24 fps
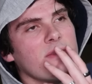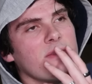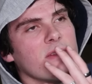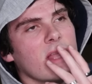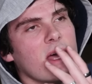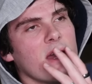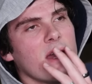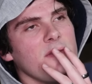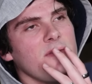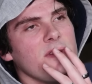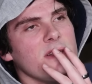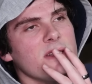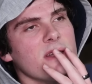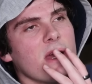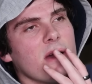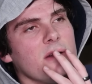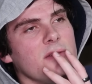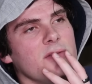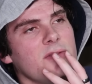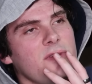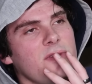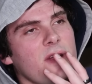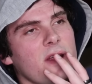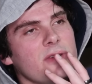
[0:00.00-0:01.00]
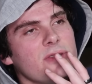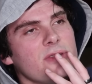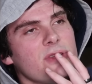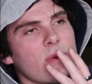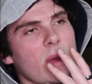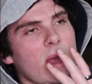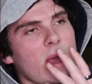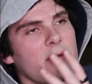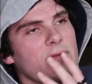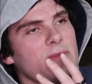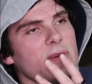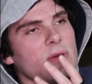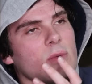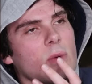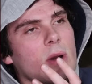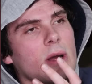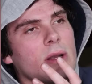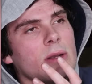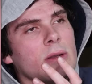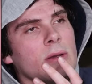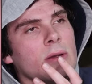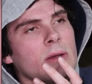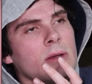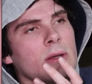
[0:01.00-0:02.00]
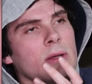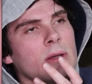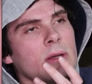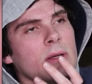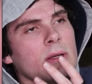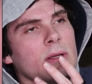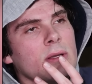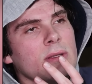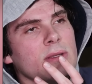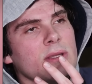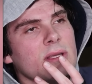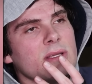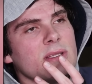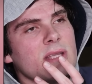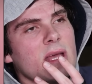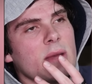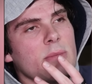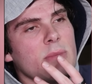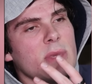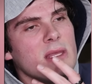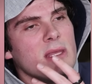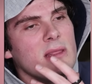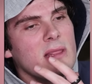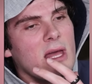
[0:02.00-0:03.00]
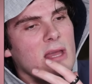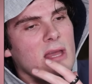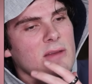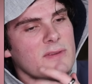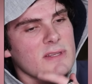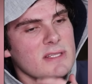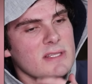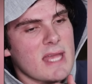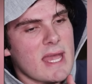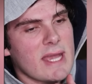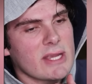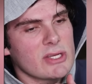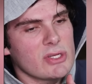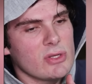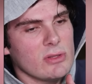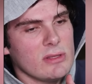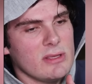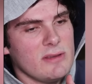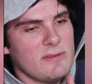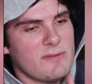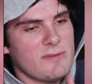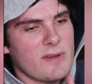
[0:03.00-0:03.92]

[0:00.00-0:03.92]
If life is unfair to everyone, does that mean life is actually